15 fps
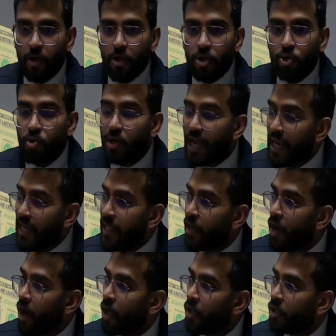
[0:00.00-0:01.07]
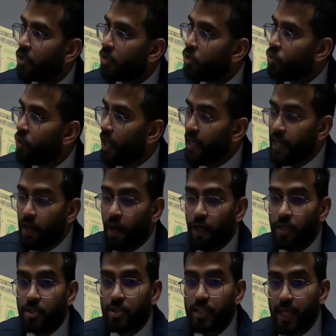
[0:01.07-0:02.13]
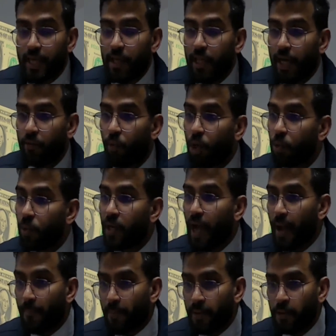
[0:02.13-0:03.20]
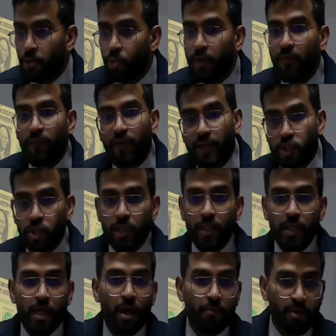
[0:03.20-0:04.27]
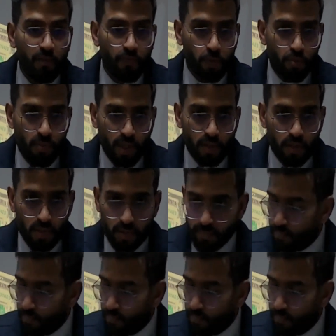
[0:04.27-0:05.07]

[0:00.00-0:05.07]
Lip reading: you really can't say that what will happen to inflation in the coming few months.